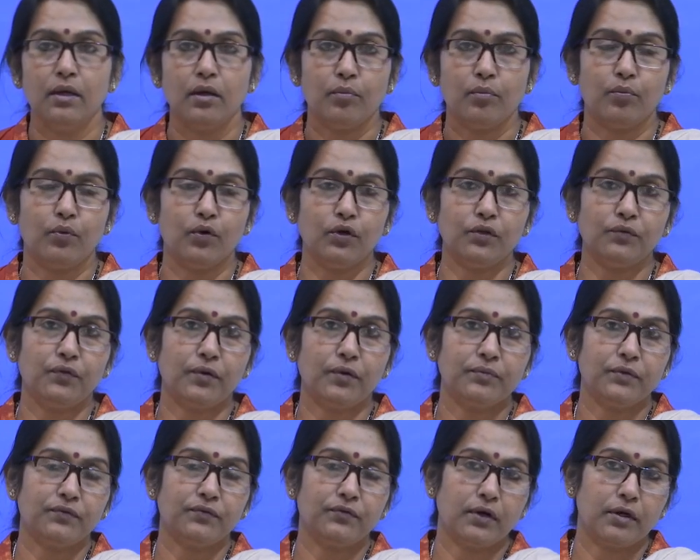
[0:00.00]
both from
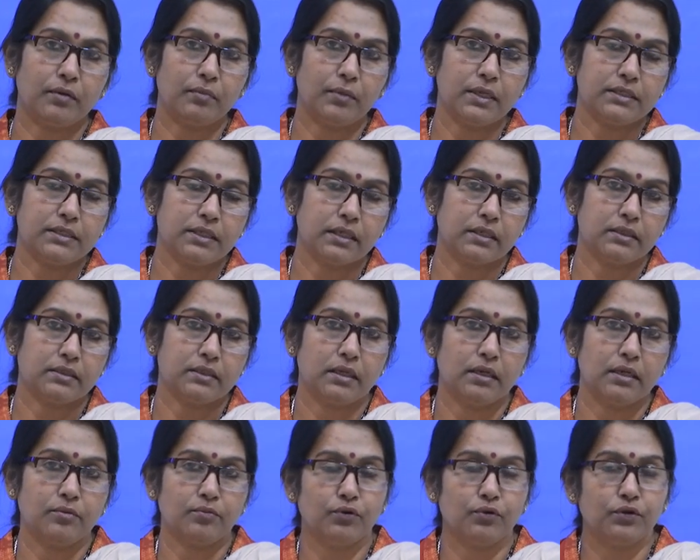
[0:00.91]
the formal sector
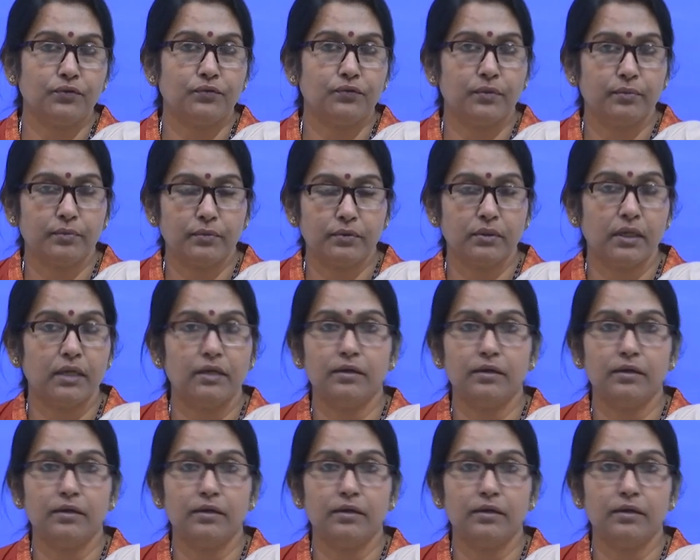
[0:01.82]
and both from